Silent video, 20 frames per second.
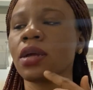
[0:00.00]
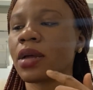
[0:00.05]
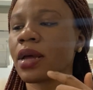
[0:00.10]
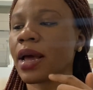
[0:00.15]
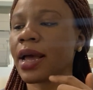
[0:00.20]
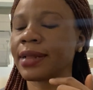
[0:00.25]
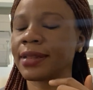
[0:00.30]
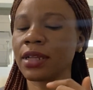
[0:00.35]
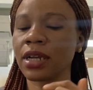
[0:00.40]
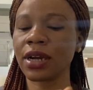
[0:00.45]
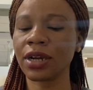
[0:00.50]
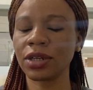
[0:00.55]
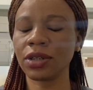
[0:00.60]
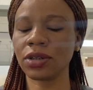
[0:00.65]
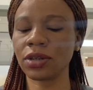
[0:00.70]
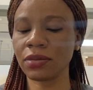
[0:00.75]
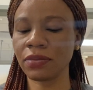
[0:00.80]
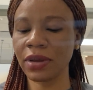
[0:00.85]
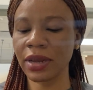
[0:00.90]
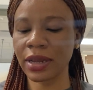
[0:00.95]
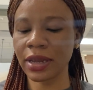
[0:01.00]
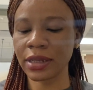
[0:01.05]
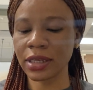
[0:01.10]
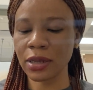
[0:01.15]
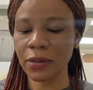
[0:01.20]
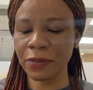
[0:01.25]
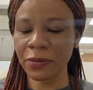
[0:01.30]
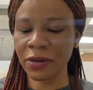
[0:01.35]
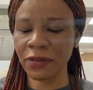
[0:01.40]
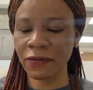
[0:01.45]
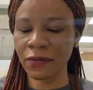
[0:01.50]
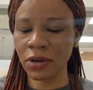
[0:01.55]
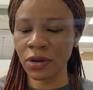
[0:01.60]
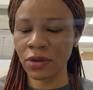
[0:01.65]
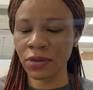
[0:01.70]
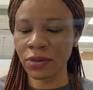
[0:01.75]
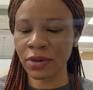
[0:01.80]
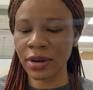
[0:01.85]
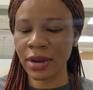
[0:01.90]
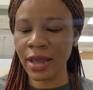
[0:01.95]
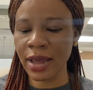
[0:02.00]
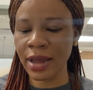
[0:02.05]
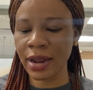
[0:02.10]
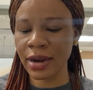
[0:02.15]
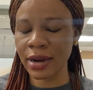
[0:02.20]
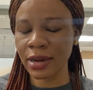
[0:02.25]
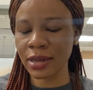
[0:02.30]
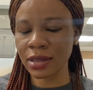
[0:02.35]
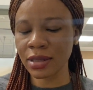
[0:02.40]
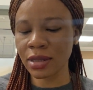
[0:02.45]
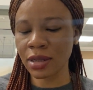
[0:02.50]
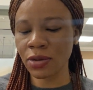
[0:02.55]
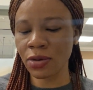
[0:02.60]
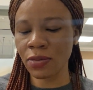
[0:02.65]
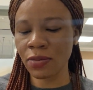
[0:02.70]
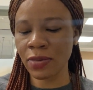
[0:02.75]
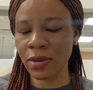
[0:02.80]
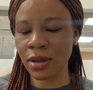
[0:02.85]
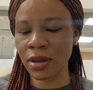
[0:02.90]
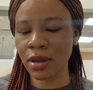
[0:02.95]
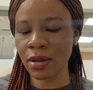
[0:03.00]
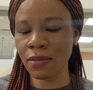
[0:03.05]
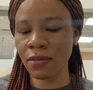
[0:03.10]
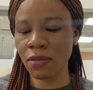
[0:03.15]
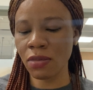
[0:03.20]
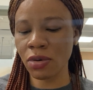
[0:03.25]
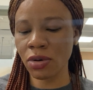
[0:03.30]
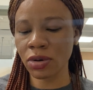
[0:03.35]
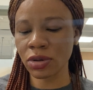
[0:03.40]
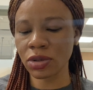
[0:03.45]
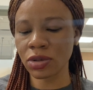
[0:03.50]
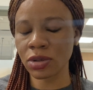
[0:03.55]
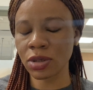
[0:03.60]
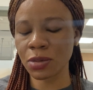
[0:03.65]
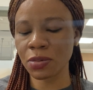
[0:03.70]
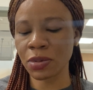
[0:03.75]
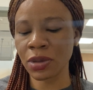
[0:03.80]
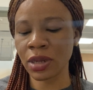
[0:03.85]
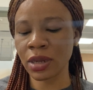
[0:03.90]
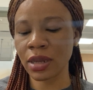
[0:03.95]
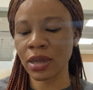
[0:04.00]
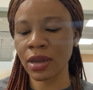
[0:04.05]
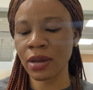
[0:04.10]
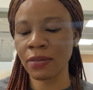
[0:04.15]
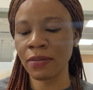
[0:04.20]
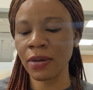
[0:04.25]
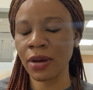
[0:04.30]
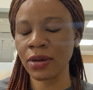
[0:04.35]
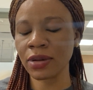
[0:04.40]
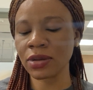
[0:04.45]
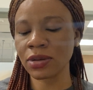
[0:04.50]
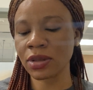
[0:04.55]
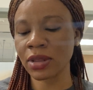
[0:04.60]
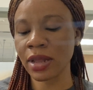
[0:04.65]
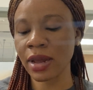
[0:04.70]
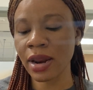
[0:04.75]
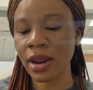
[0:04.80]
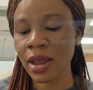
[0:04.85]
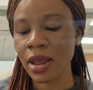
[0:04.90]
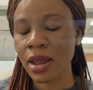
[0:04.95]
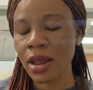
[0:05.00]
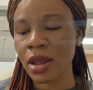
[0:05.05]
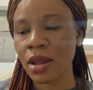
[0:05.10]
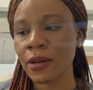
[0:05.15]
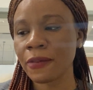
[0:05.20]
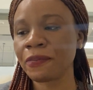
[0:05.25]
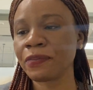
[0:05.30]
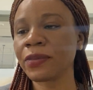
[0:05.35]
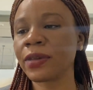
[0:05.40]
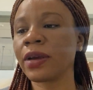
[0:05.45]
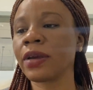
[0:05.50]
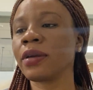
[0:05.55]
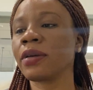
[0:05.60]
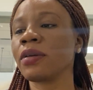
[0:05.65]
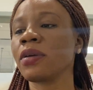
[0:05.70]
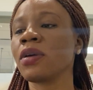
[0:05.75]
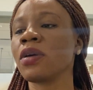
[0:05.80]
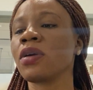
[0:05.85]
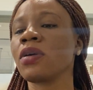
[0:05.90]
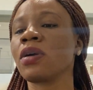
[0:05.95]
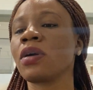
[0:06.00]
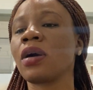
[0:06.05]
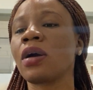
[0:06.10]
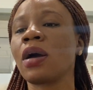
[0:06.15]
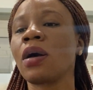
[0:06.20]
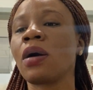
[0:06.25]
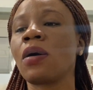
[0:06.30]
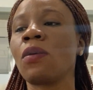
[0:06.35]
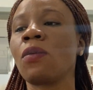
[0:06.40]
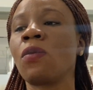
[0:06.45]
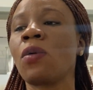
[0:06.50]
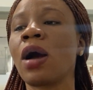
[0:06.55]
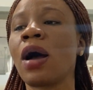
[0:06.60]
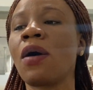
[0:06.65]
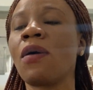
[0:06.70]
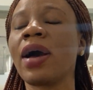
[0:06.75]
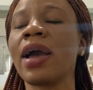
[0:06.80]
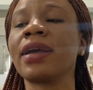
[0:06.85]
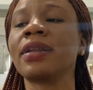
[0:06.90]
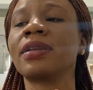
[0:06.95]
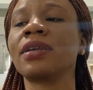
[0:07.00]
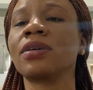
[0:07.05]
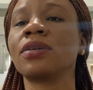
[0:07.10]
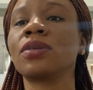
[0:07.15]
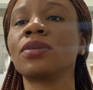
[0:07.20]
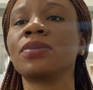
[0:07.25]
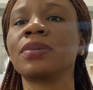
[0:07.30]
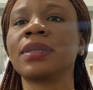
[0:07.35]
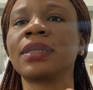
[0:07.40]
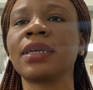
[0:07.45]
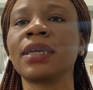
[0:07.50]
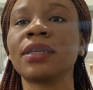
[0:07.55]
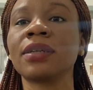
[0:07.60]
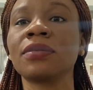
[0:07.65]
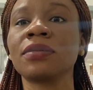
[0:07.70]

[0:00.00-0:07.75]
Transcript: I think I should make a separate video on that. There will be more to speak about on that, like how I dealt with getting